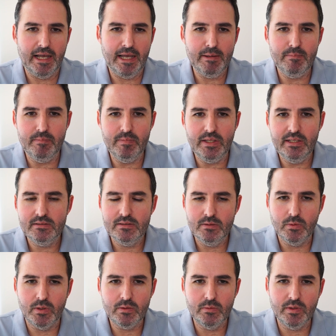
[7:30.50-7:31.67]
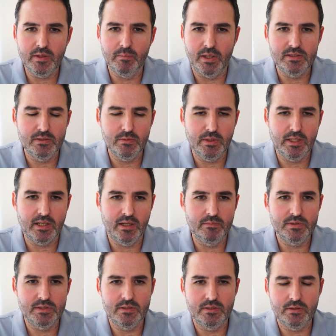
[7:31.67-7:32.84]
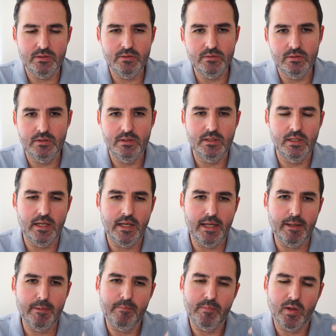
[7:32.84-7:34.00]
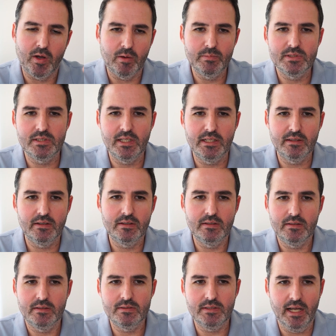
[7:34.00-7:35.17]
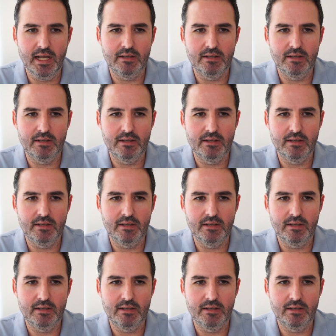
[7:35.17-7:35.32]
need to work with a budget when it comes to compensating their staff.